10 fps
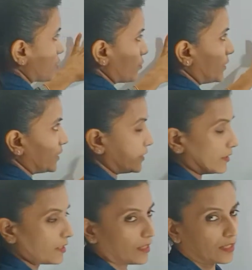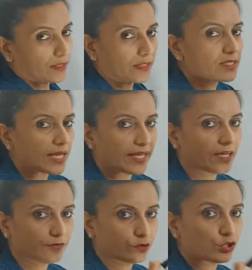to BE. This I
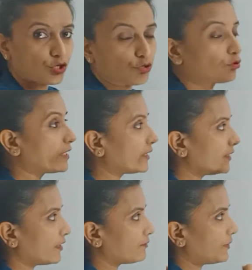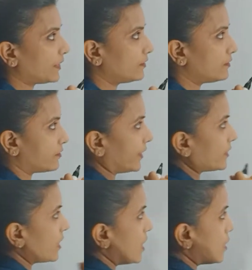have to show that they are parallel,
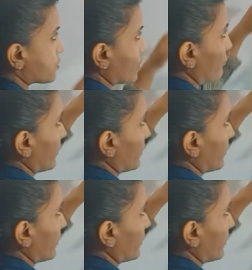right? So if